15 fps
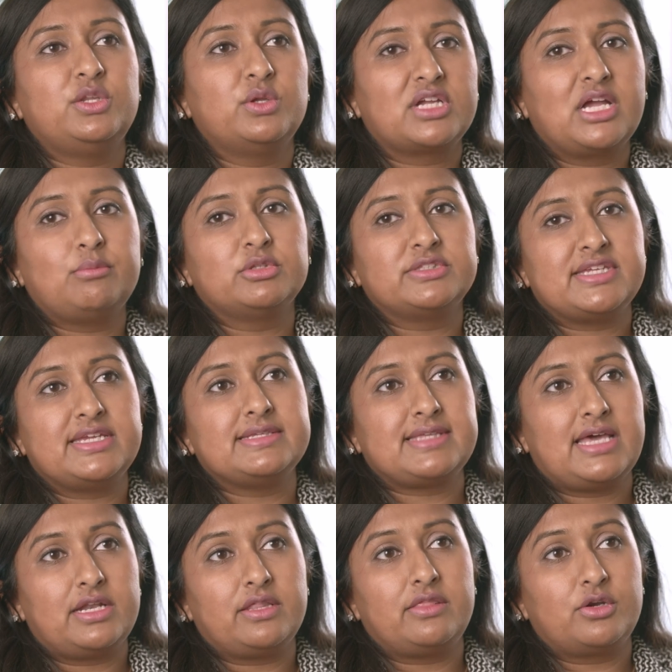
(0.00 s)
you know, a couple days
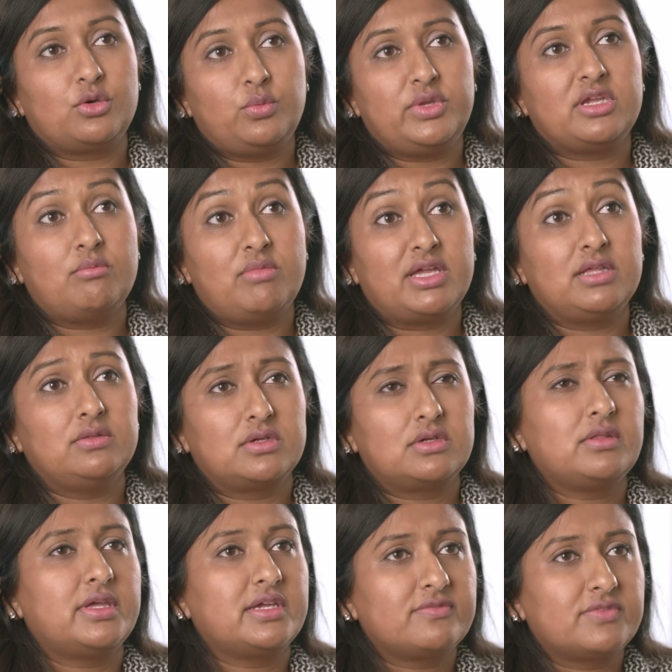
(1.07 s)
out of their week might
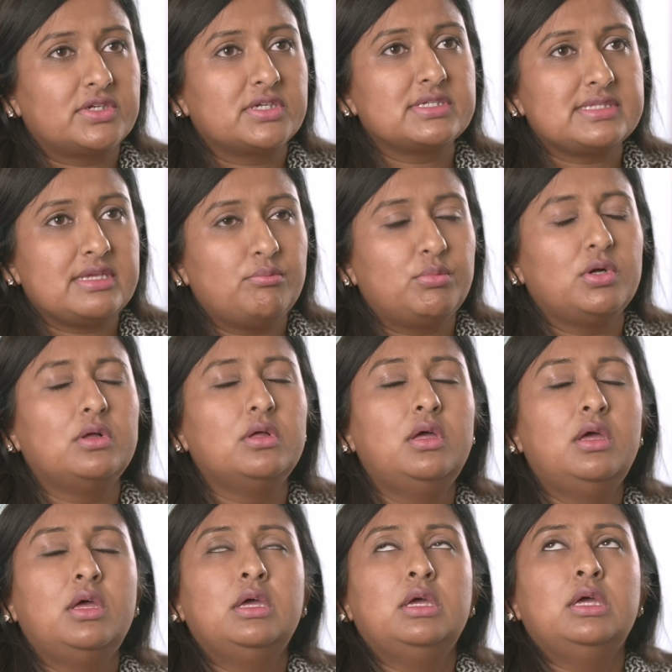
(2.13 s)
look like, for example.